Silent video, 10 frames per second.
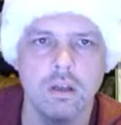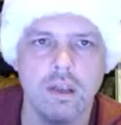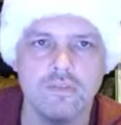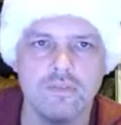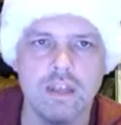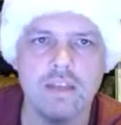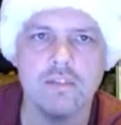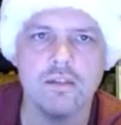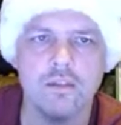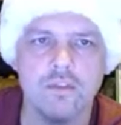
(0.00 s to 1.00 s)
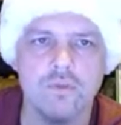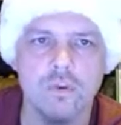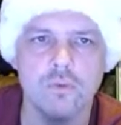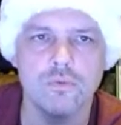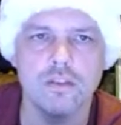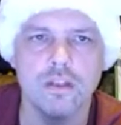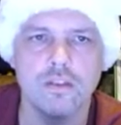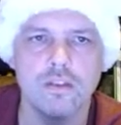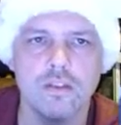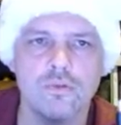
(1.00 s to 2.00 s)
have cases on their phones,
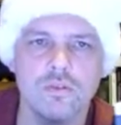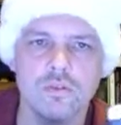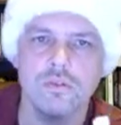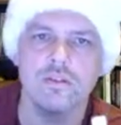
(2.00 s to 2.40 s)
and this